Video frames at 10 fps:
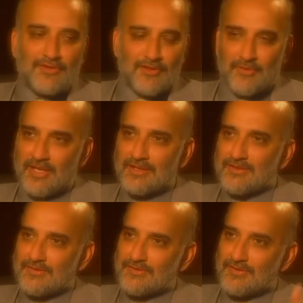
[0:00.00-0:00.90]
throw away
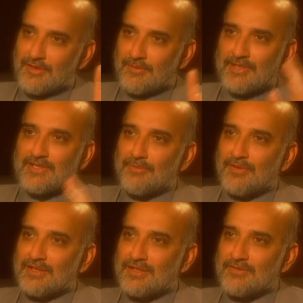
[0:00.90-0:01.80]
that you throw away
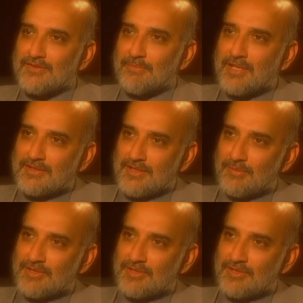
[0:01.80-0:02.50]
something that you've spent so much time.